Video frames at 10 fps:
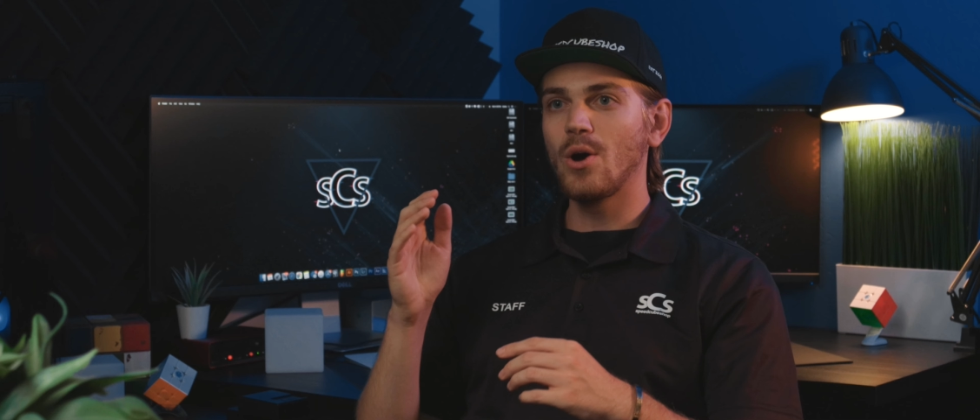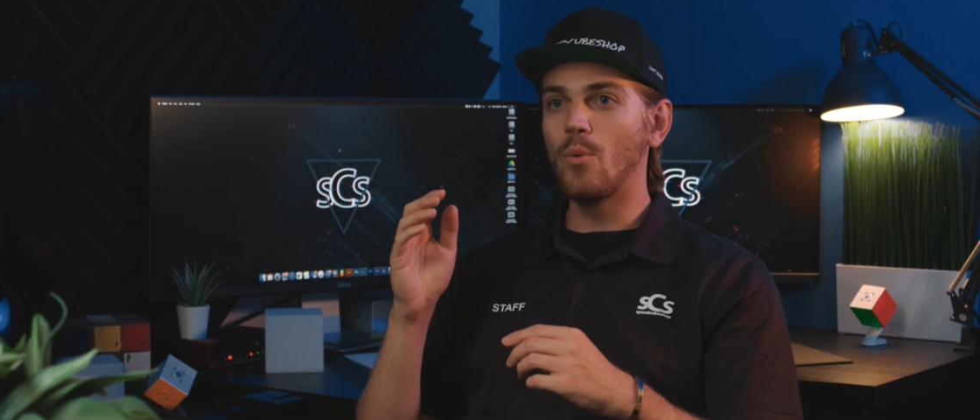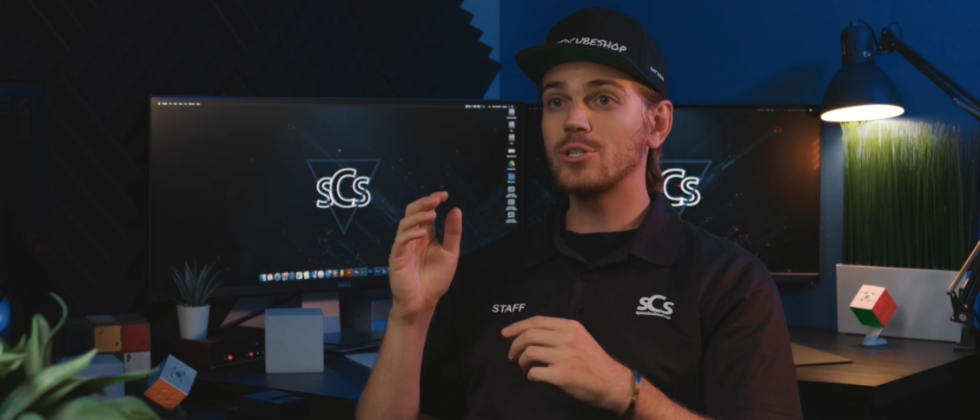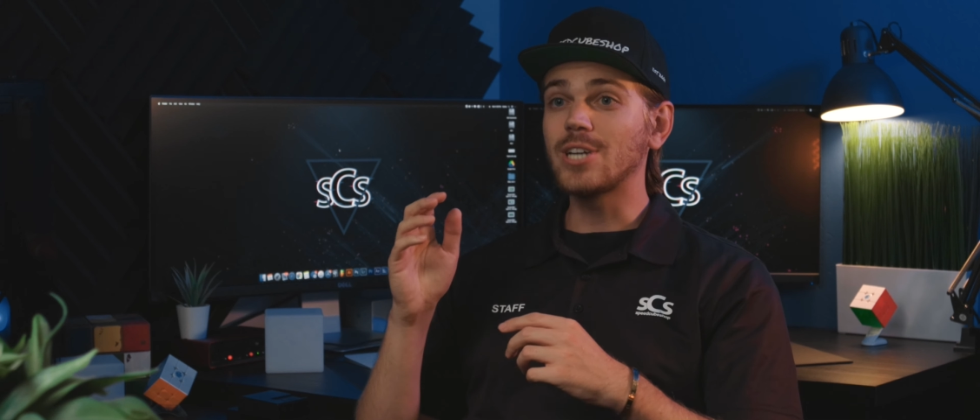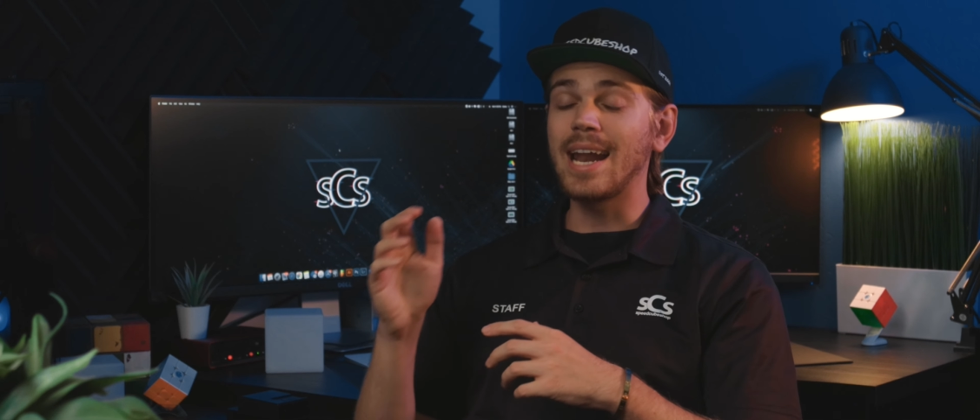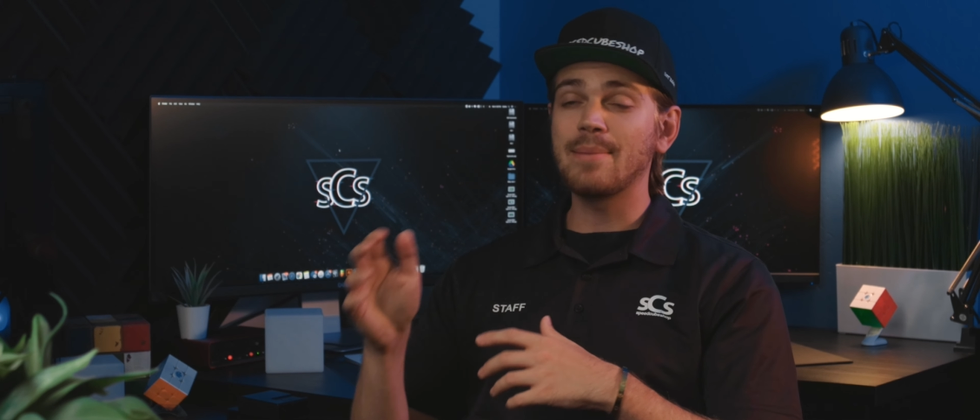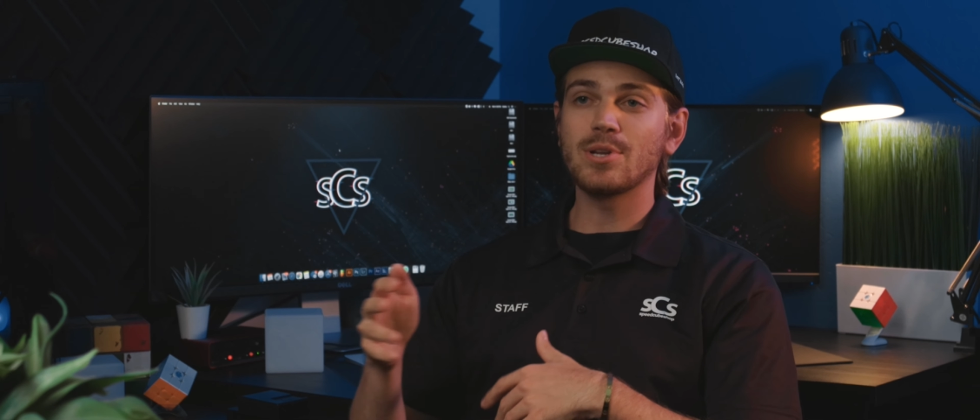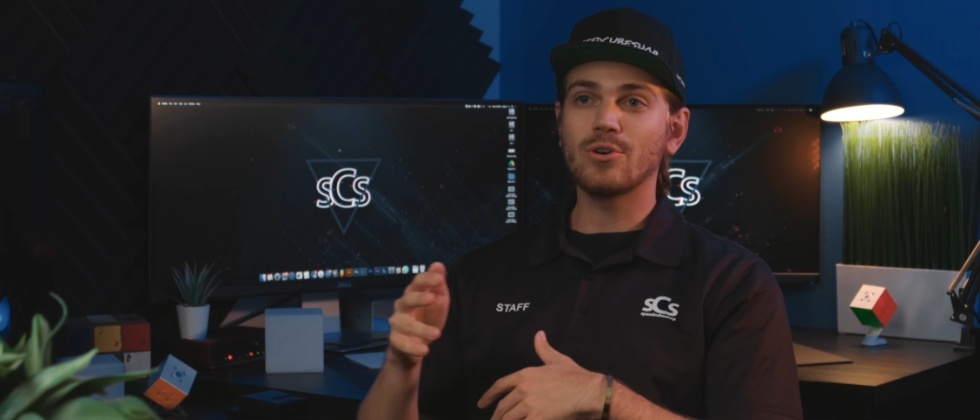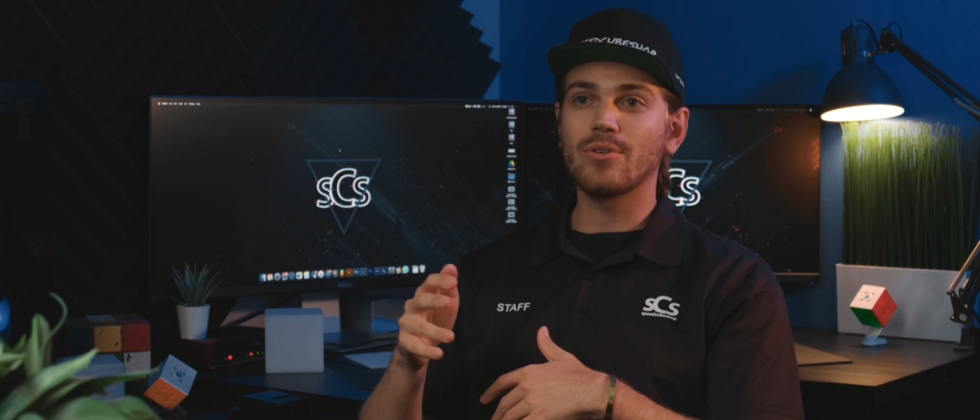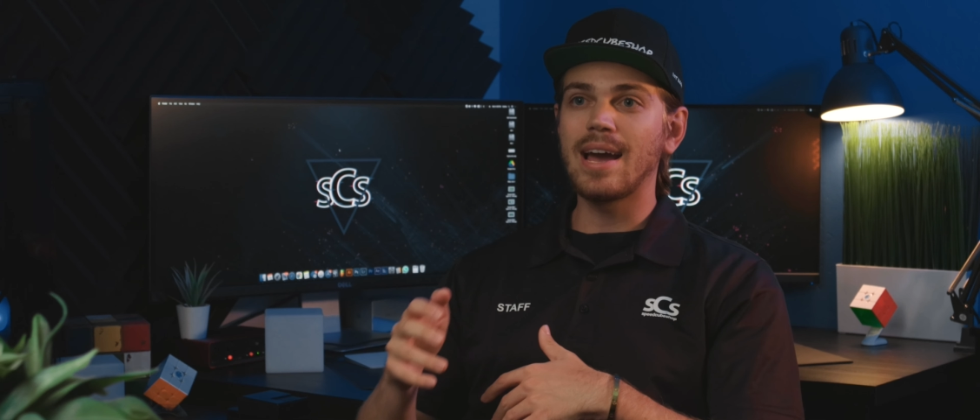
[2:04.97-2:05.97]
which item
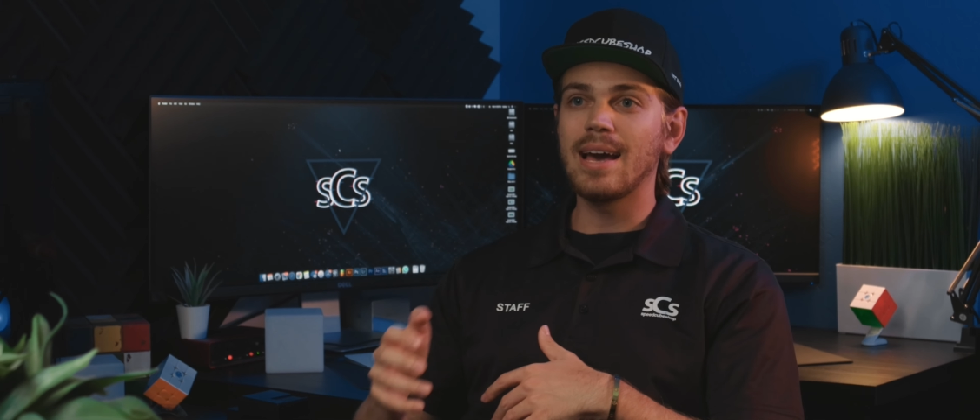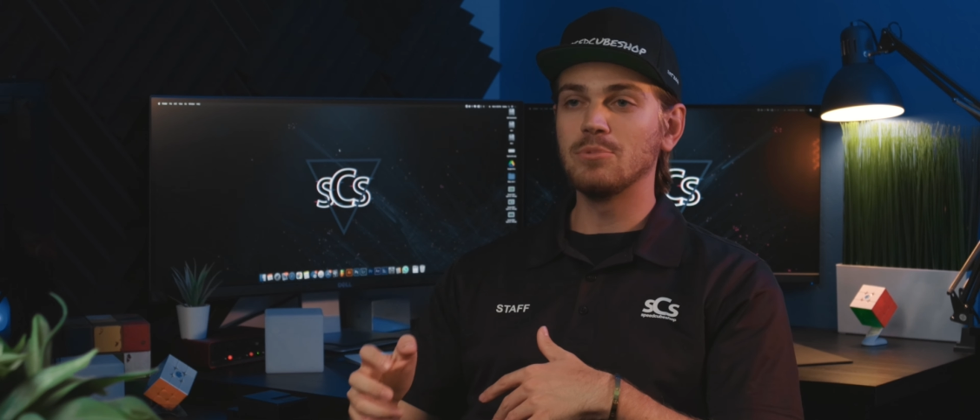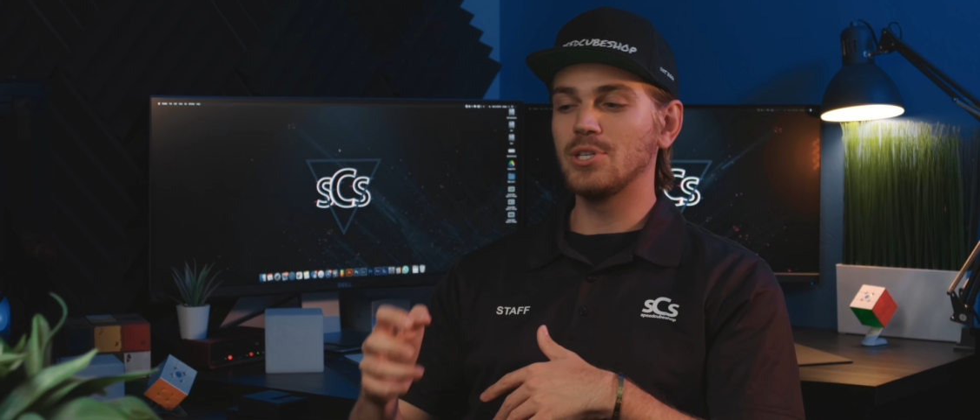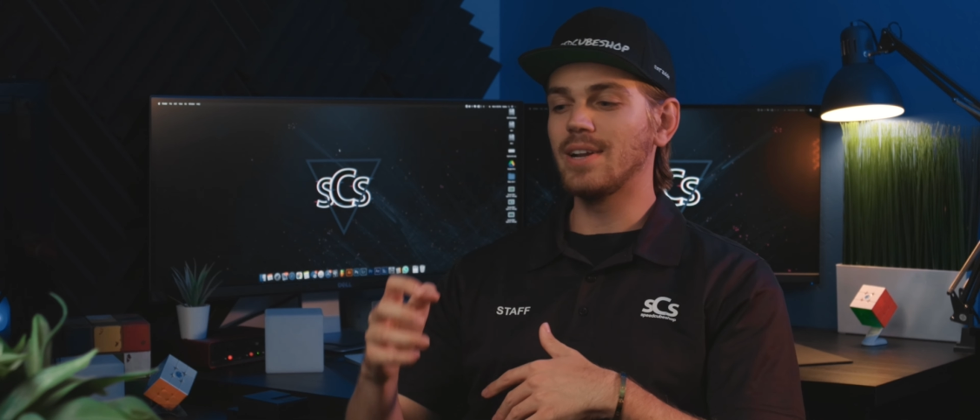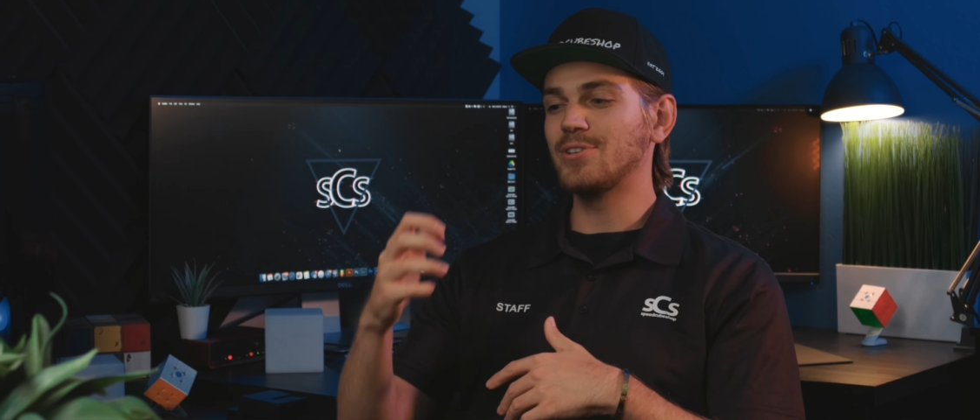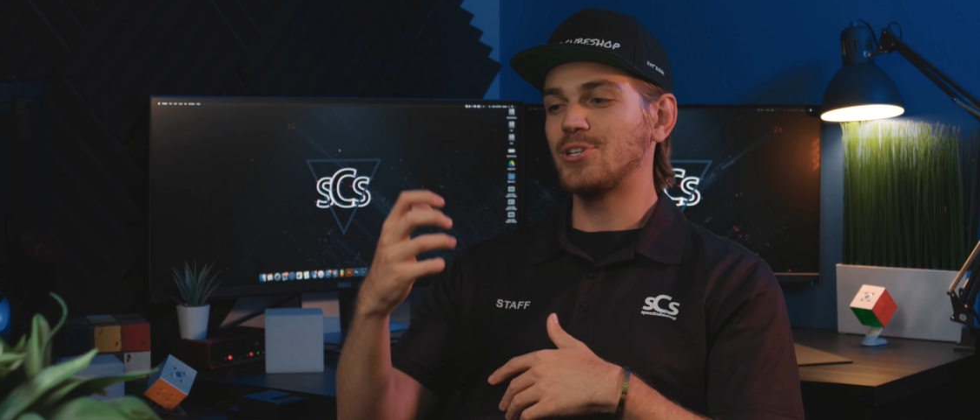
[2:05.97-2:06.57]
to grab. She'd have to